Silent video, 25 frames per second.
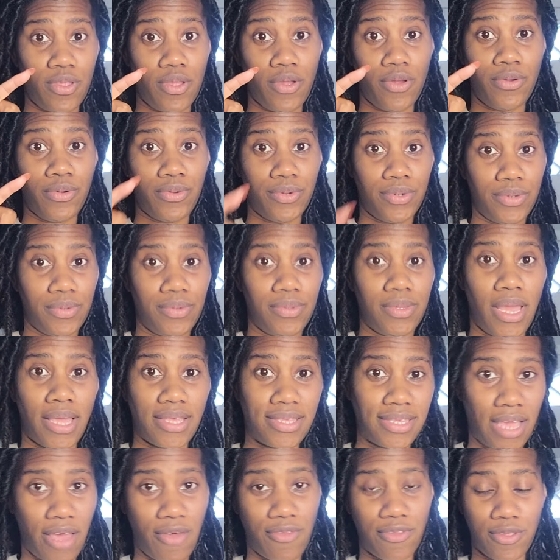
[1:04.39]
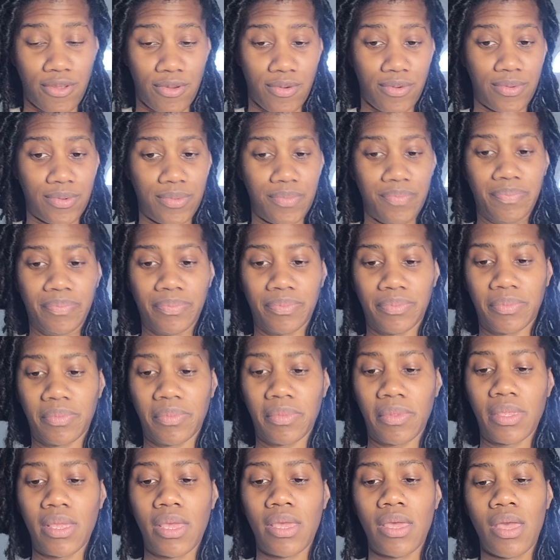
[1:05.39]
Node, not South Node.
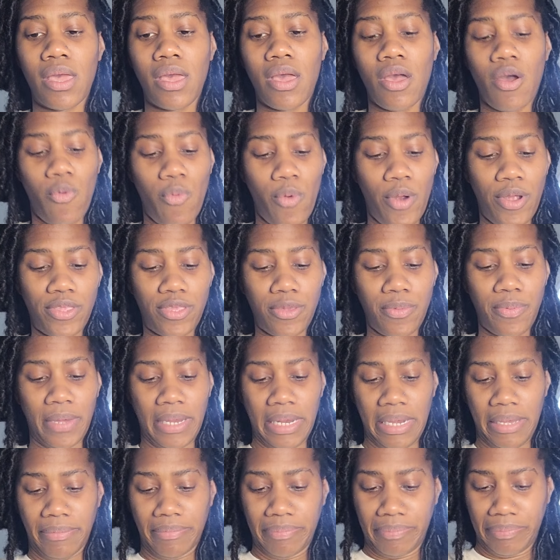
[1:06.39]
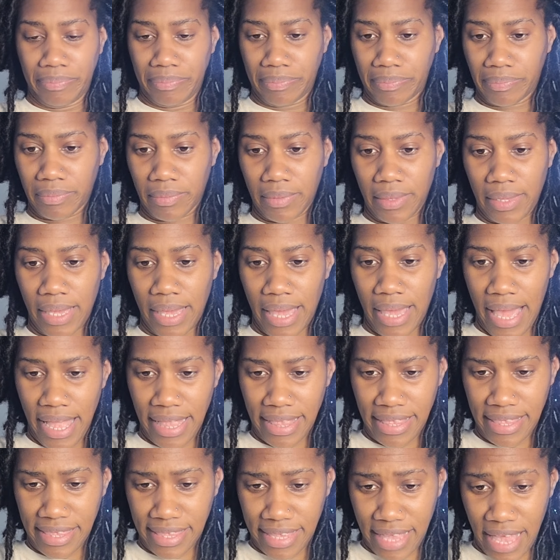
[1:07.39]
Where to put it?
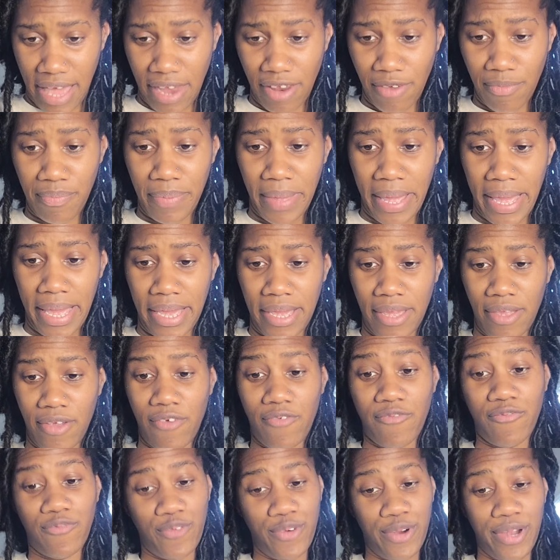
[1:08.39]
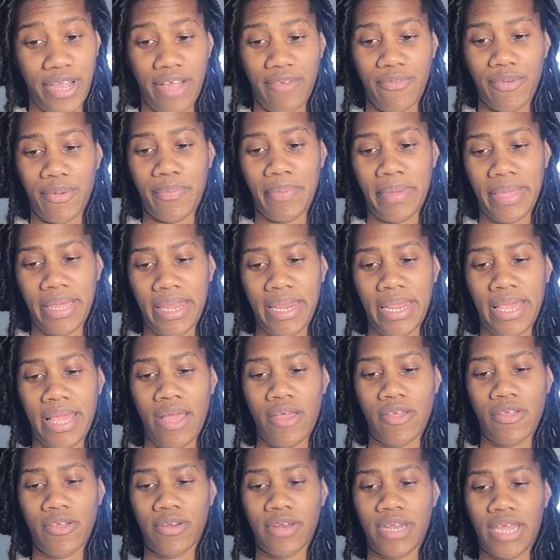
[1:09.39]
Instead of banging your forehead repeatedly
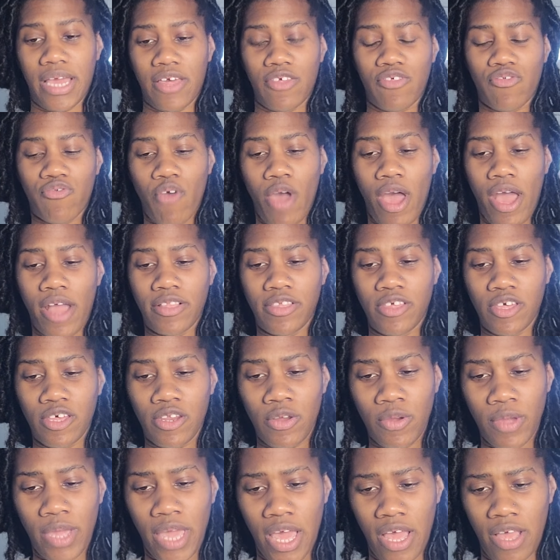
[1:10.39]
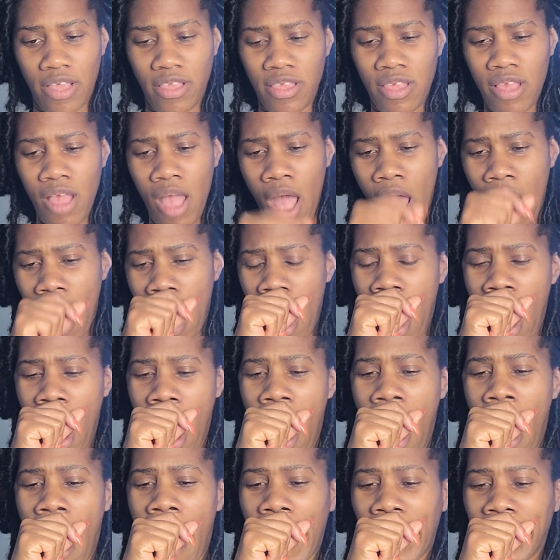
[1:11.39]
on your desk, try a gentle kiss.
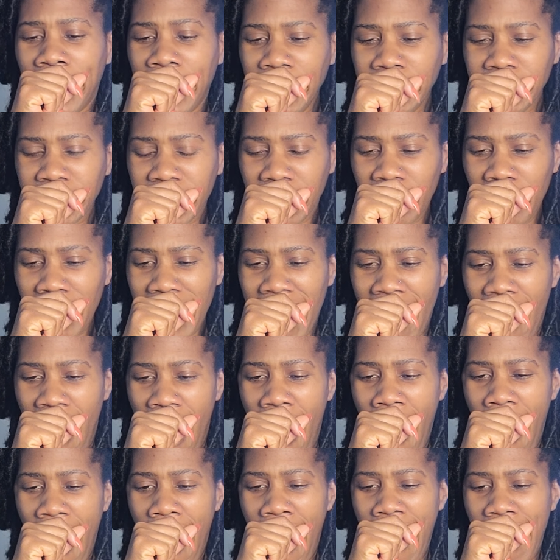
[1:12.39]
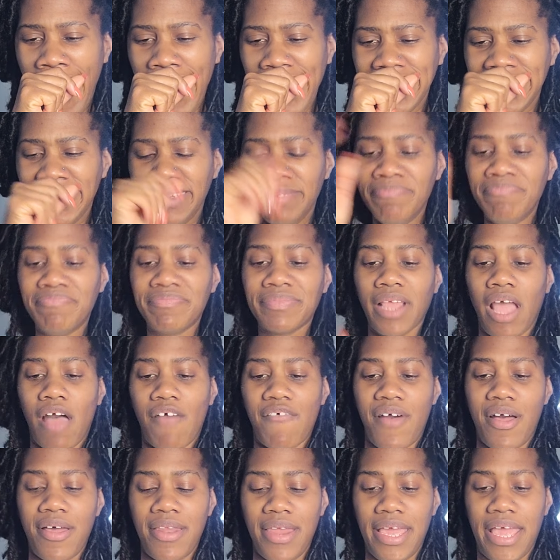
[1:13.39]
What's going on?
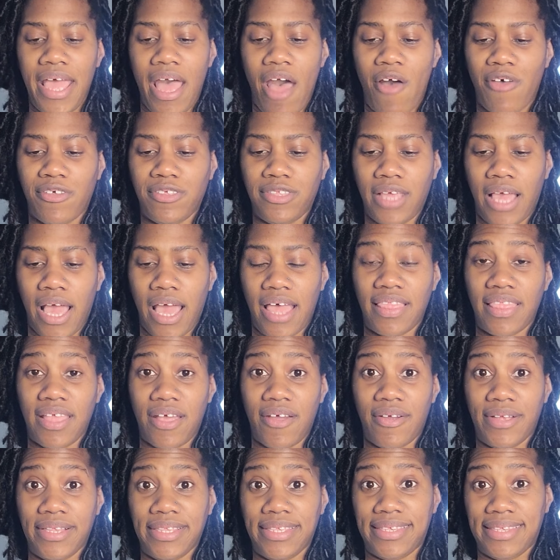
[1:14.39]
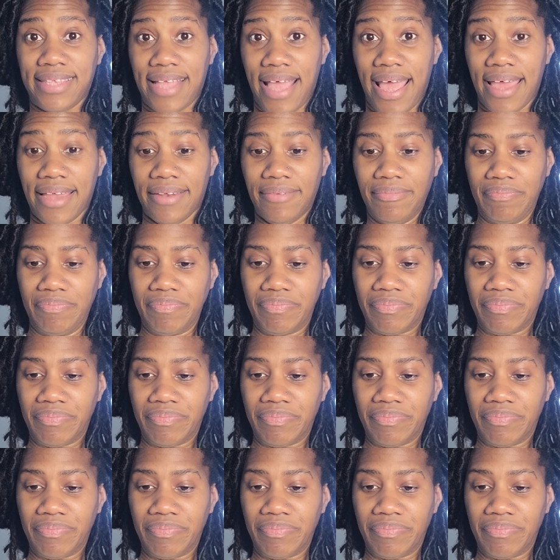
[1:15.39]
Of honey calcite there instead.